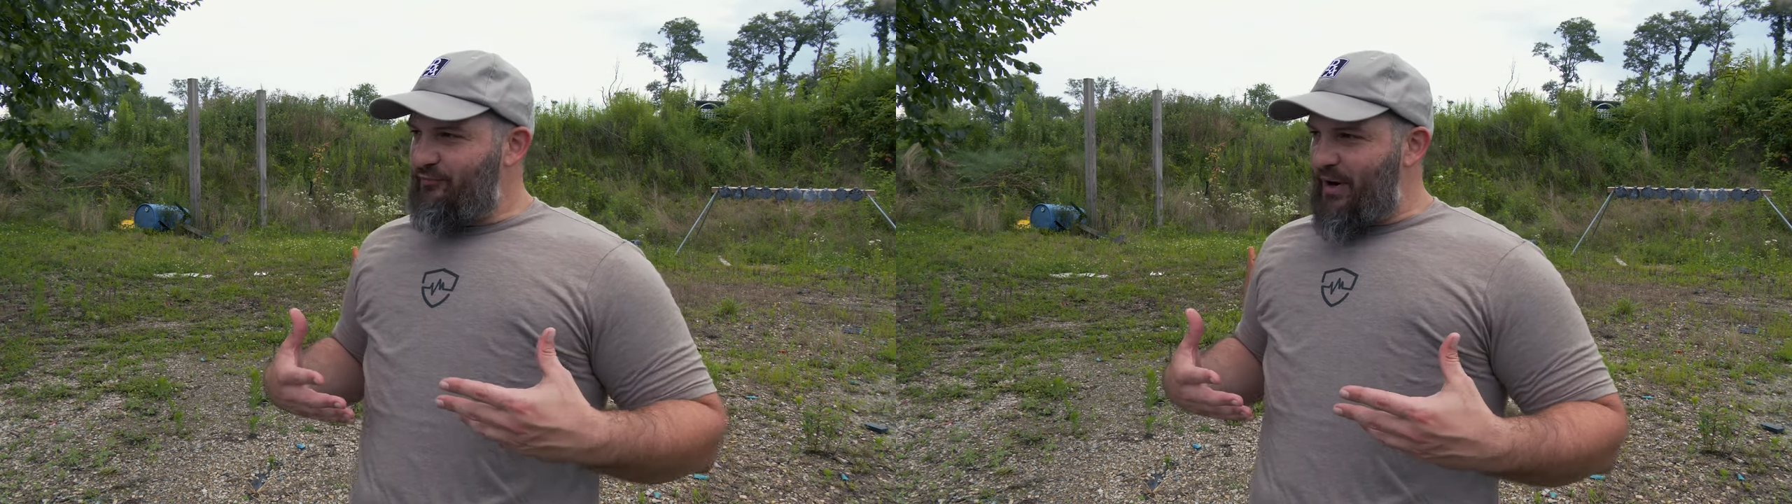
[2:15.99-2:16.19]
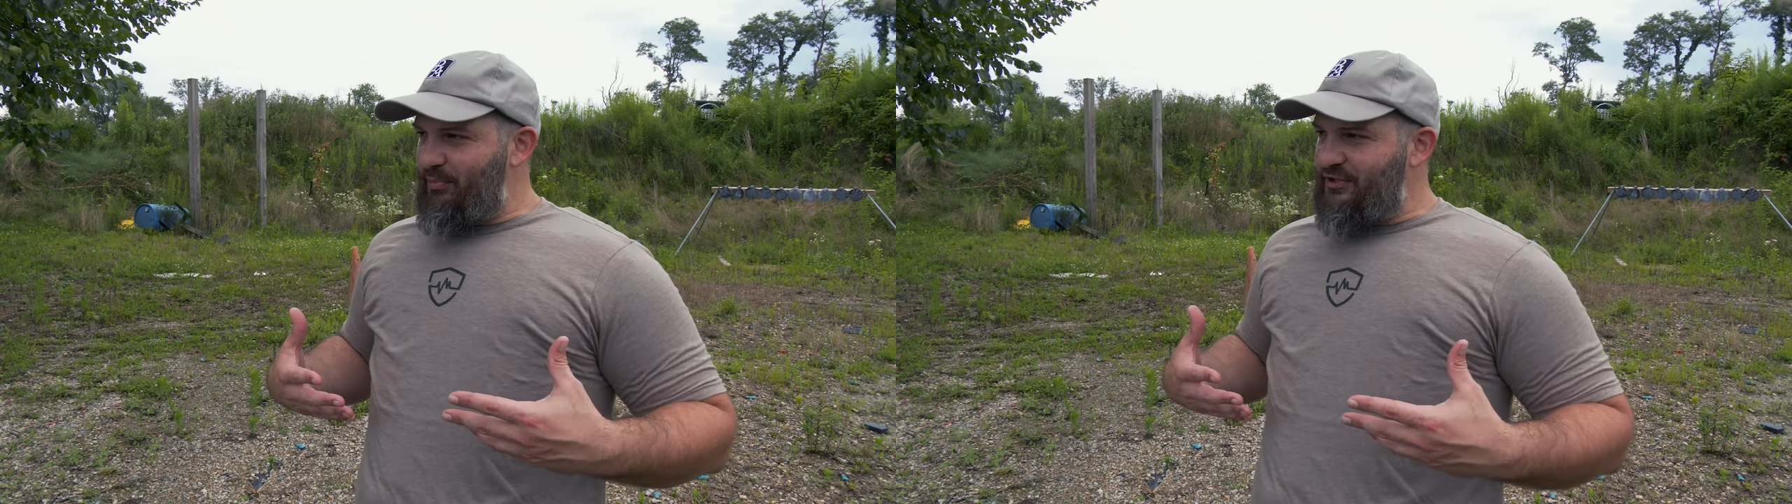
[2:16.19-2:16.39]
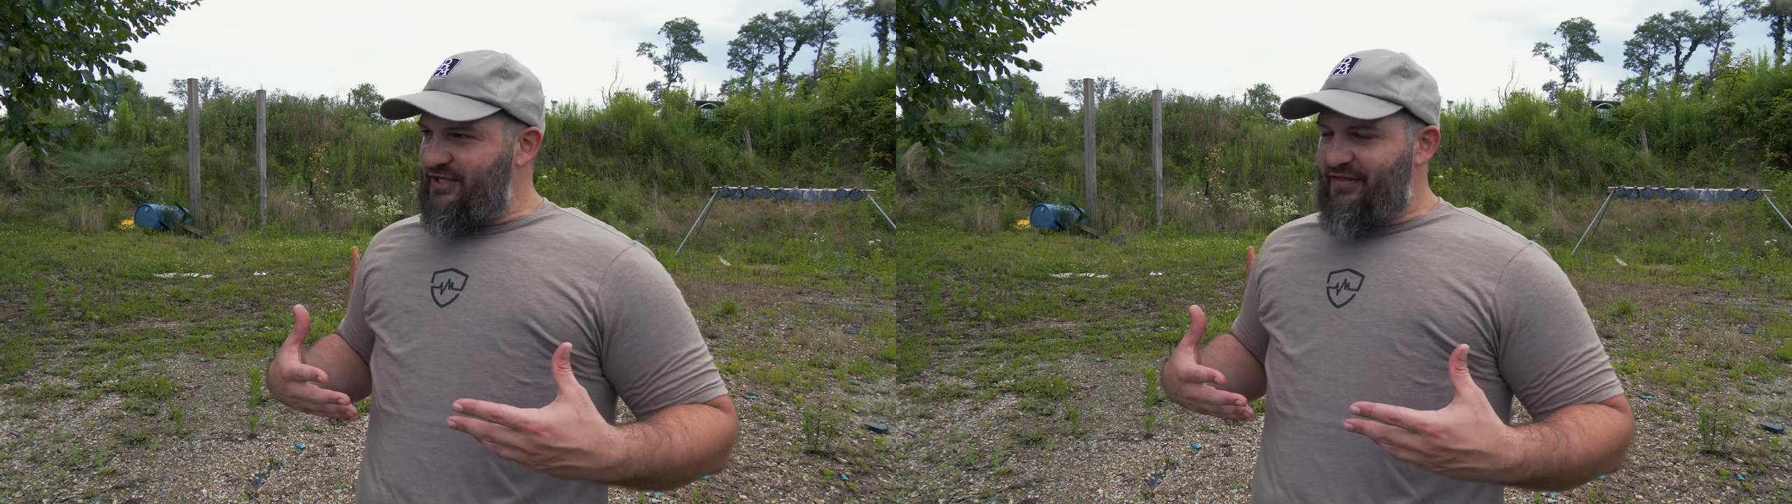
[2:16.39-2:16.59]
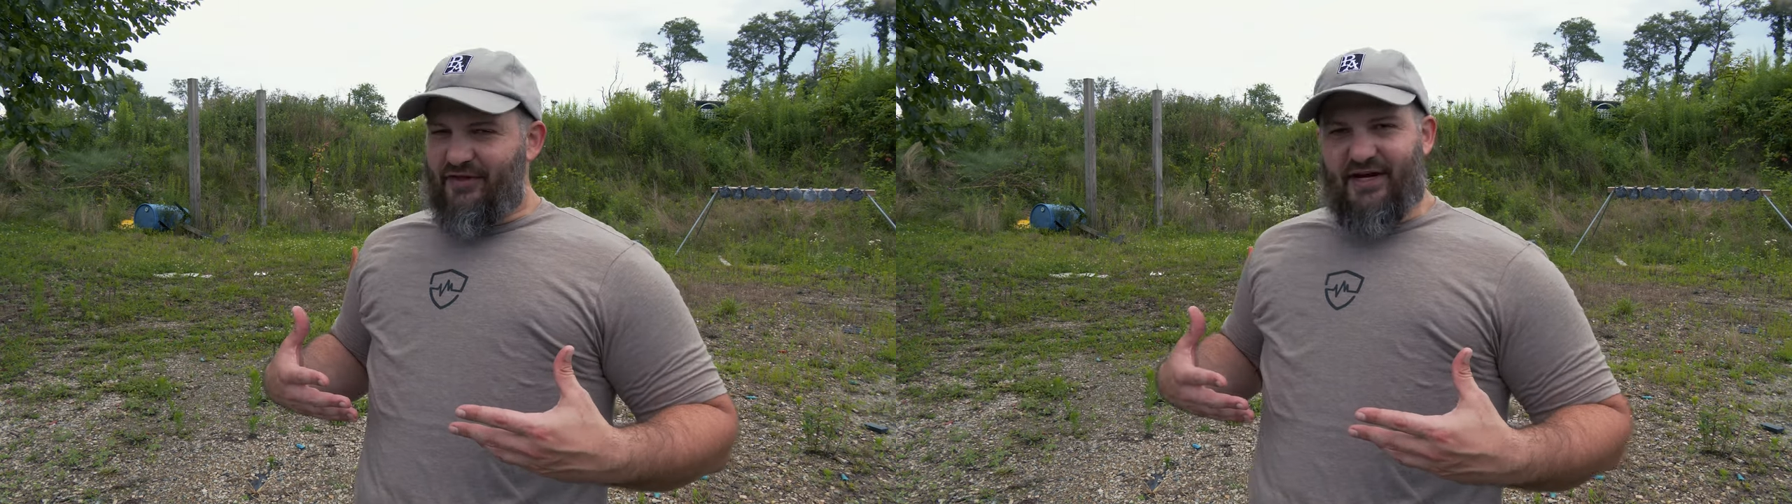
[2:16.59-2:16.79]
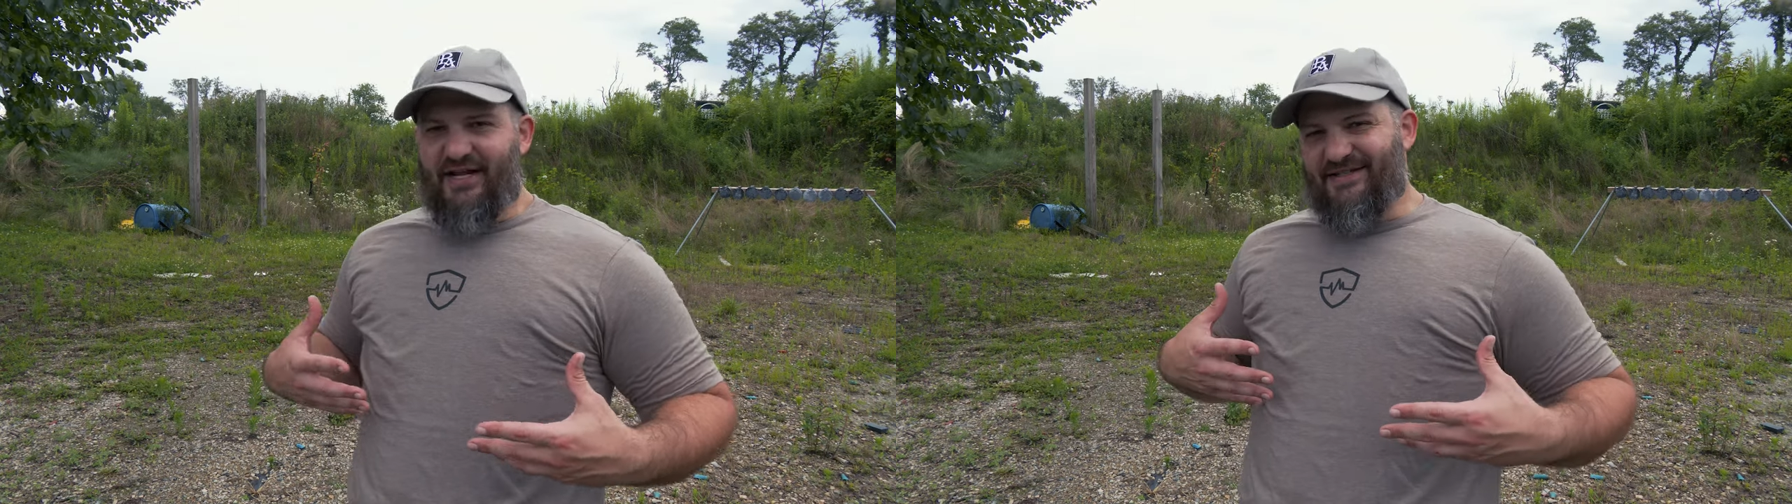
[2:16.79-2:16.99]
represent
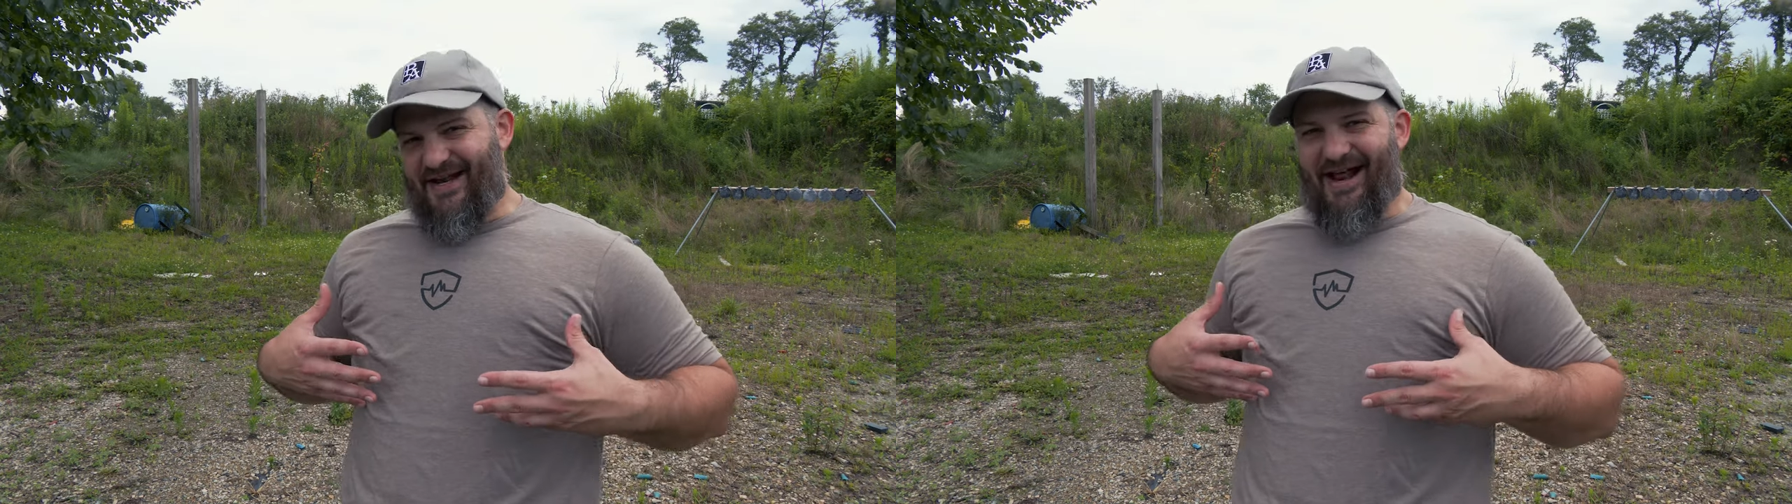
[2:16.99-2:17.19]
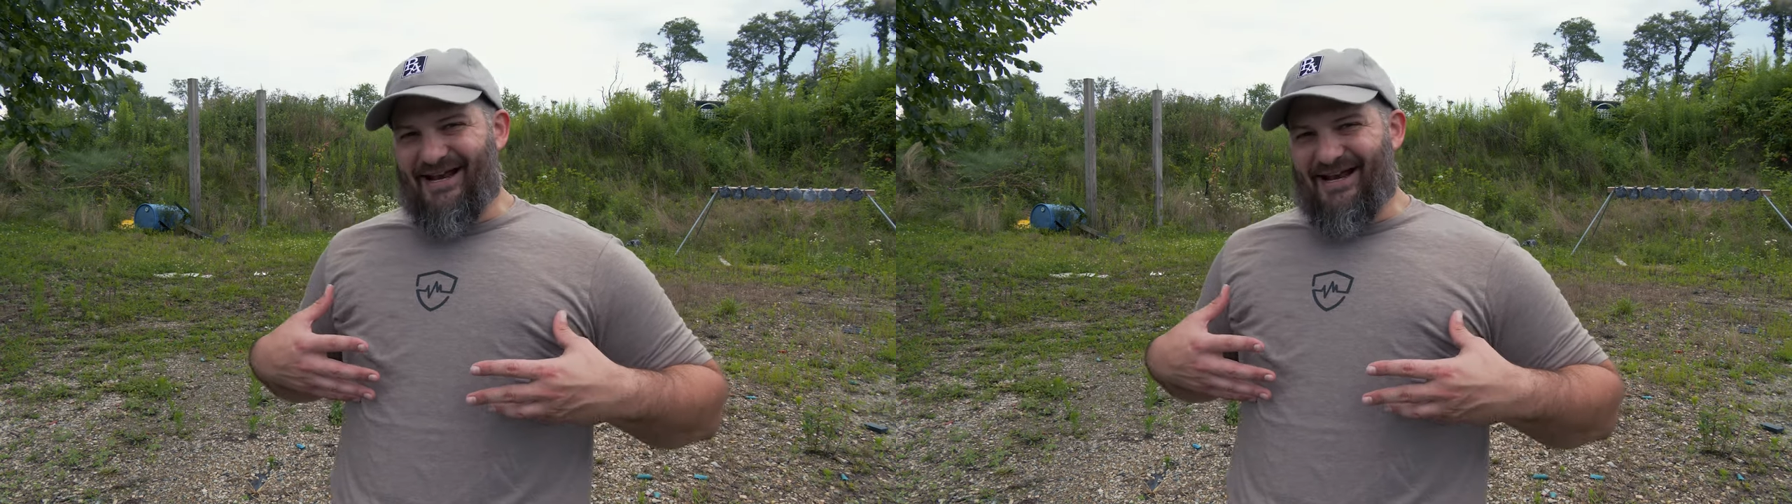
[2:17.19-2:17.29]
that it's not